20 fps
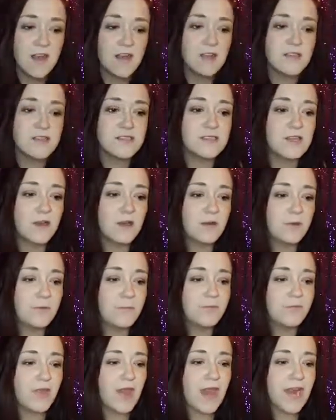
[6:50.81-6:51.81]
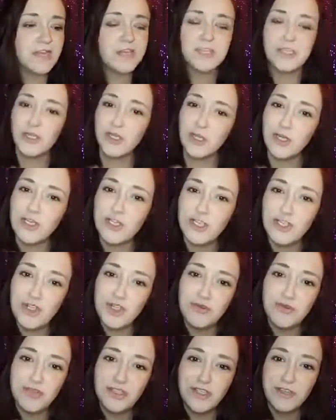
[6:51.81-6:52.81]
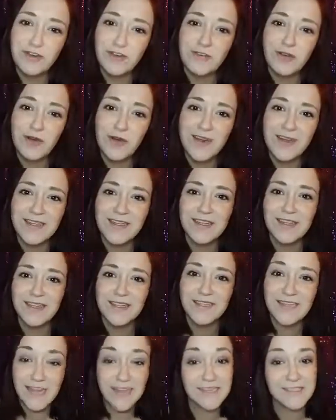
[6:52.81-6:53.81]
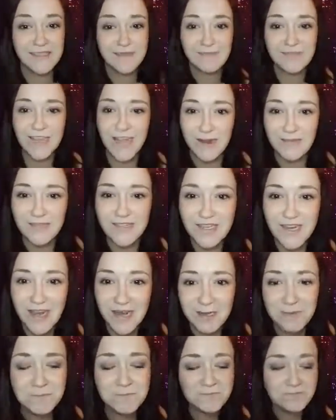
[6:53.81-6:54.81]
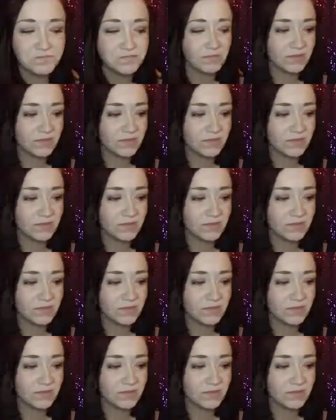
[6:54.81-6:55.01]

So I just urge you to take some time today